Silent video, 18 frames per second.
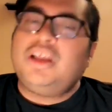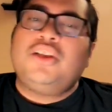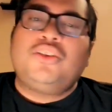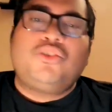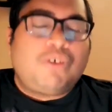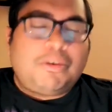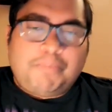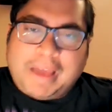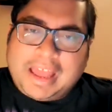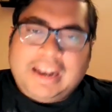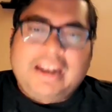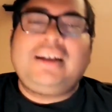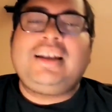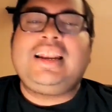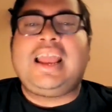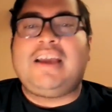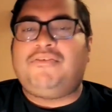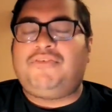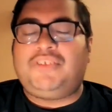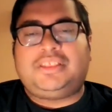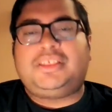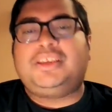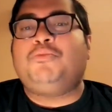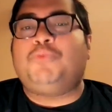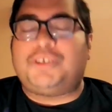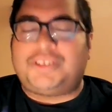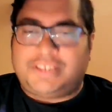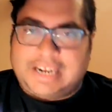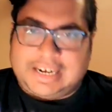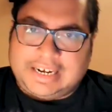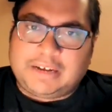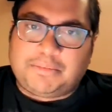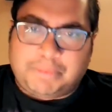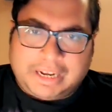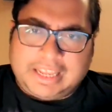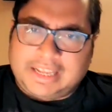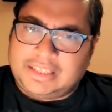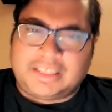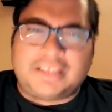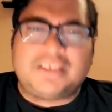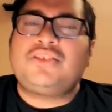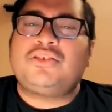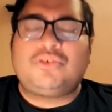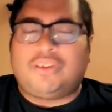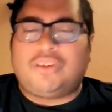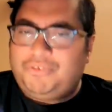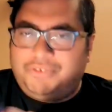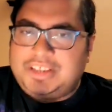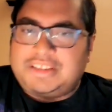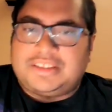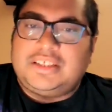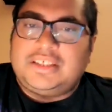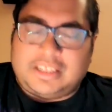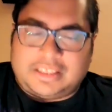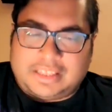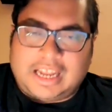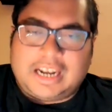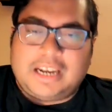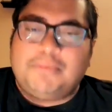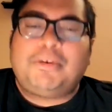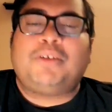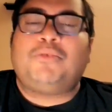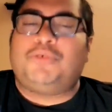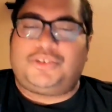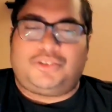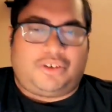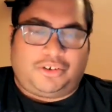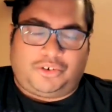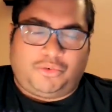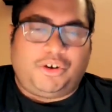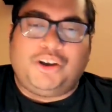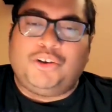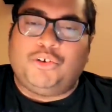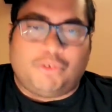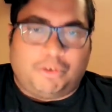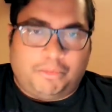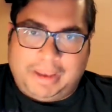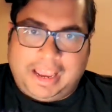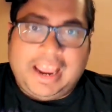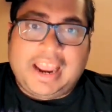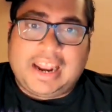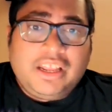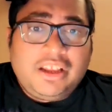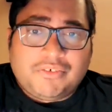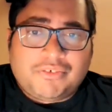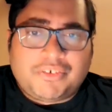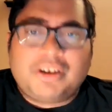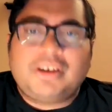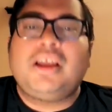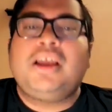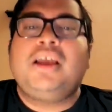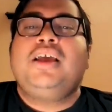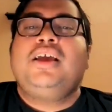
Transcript: So apparently everything was set up like this. So obviously the Taliban was not going to obey any of it.